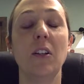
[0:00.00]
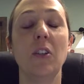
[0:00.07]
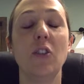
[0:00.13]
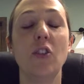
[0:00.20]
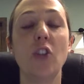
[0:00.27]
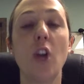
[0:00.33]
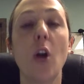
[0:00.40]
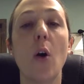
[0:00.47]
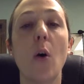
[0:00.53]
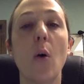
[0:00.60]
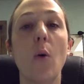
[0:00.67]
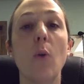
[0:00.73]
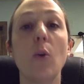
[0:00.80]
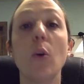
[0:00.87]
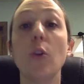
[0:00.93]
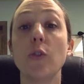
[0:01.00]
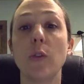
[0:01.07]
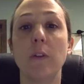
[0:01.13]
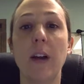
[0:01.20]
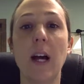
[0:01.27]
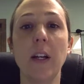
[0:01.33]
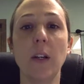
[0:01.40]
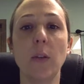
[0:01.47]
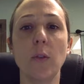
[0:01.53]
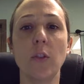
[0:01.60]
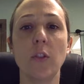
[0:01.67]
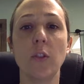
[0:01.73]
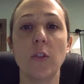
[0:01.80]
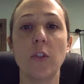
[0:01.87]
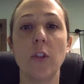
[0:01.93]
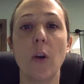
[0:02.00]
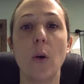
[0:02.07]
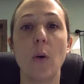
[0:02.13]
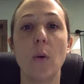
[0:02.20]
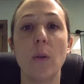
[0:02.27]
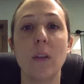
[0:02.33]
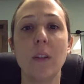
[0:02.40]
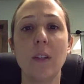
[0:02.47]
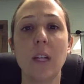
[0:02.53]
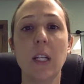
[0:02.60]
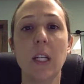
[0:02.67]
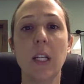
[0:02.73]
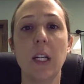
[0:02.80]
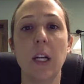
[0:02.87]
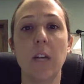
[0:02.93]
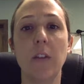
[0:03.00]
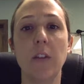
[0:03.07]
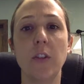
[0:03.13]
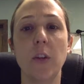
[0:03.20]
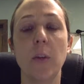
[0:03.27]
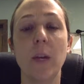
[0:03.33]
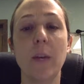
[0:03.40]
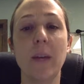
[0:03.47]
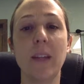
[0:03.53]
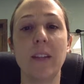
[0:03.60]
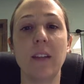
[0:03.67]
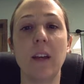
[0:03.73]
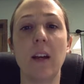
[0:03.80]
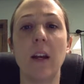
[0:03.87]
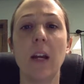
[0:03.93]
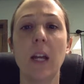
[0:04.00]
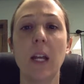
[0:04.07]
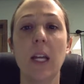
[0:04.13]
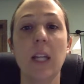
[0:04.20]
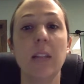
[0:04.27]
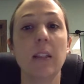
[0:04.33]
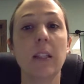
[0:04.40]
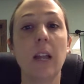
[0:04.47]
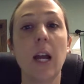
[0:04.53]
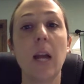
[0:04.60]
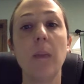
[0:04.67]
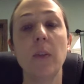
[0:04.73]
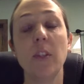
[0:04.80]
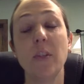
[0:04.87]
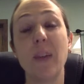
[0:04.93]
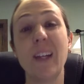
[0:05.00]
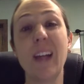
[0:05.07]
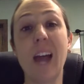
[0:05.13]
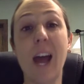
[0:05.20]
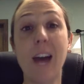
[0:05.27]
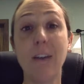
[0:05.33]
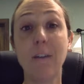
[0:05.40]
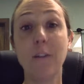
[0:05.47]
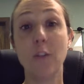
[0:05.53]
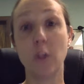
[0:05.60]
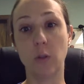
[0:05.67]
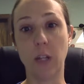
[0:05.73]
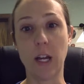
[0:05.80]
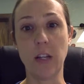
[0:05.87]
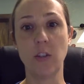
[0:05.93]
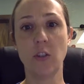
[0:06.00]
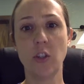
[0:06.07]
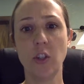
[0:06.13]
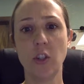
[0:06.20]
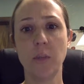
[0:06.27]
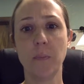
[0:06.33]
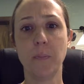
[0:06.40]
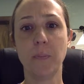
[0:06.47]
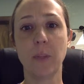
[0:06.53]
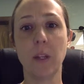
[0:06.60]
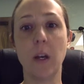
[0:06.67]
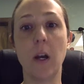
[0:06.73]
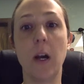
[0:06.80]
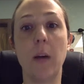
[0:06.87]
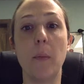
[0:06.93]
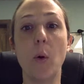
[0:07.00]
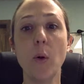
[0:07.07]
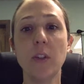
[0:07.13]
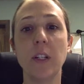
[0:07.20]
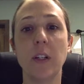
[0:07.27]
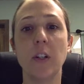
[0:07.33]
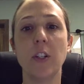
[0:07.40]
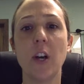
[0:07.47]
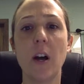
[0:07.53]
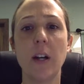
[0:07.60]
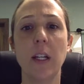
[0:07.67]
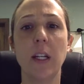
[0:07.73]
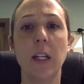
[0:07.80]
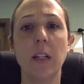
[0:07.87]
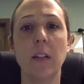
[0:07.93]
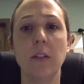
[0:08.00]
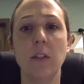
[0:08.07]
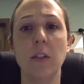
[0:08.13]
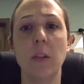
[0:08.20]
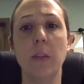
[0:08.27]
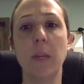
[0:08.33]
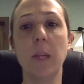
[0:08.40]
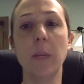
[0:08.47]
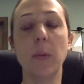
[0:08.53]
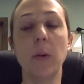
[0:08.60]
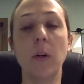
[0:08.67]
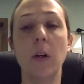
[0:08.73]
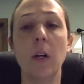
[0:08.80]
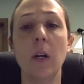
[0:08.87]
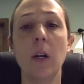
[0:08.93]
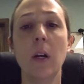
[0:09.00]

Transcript: show cultural values. So this idea of the sobremesa is the time you spend after lunch or dinner talking to the people.